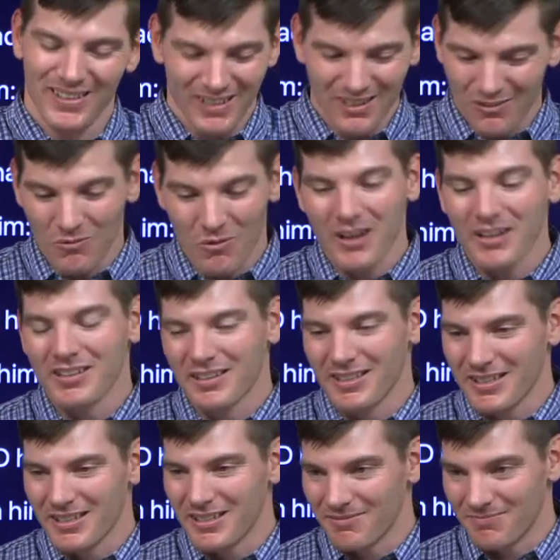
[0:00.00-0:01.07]
One of
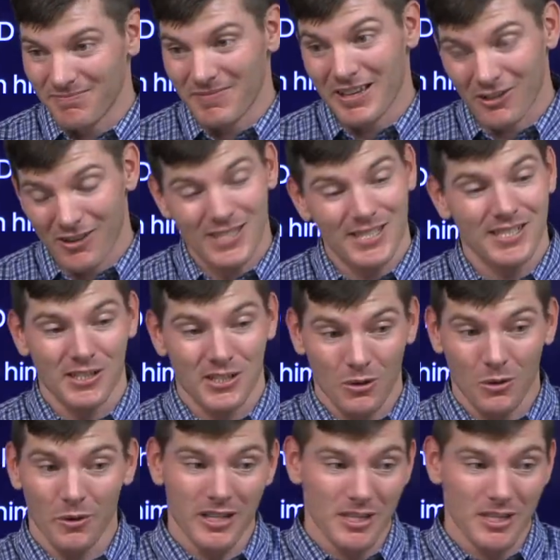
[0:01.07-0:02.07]
the interesting stories,